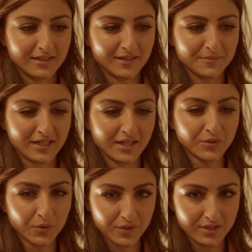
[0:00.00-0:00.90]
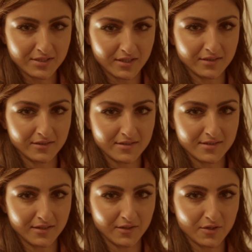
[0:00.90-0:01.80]
Um, and I know that Anhad
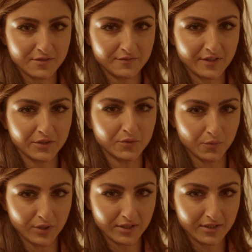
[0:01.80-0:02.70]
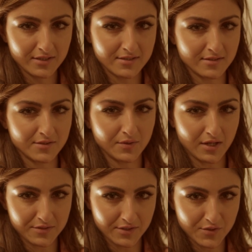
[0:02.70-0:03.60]
has done a lot of very good work since
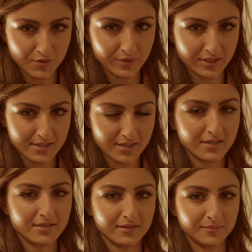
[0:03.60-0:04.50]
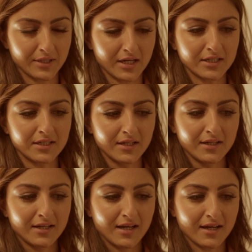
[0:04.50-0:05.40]
2002 when they started in Bihar.
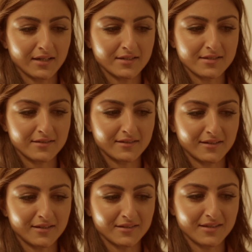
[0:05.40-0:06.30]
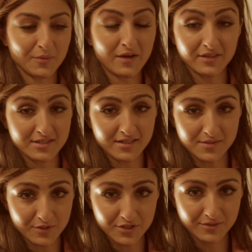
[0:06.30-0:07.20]
And uh, they were having this
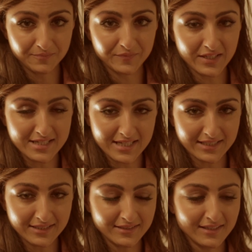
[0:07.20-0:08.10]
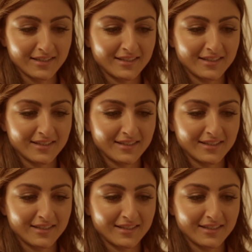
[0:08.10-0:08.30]
exhibition in Delhi